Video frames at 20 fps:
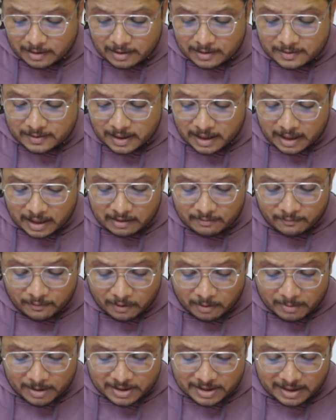See,
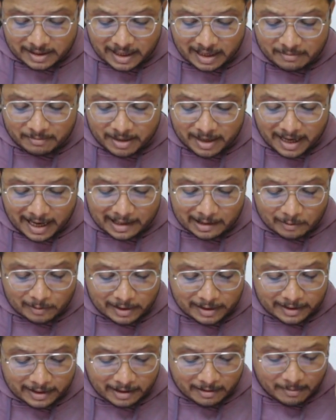information can be
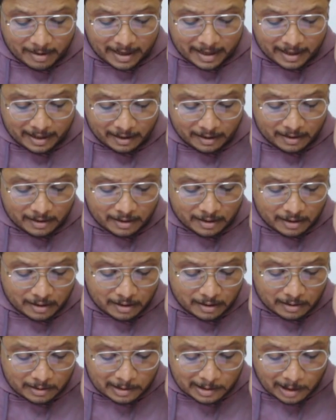calculated by
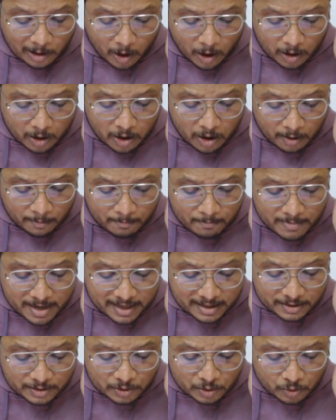log of
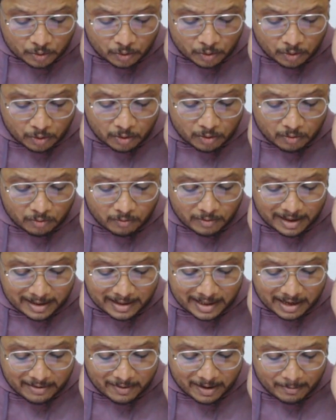base two
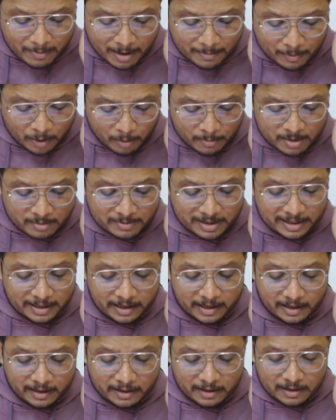1 divided by
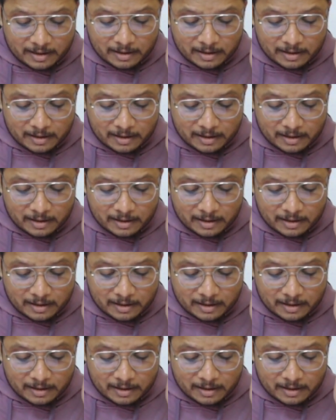probability.